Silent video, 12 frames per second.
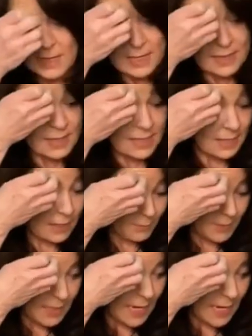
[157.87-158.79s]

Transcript: And then I'm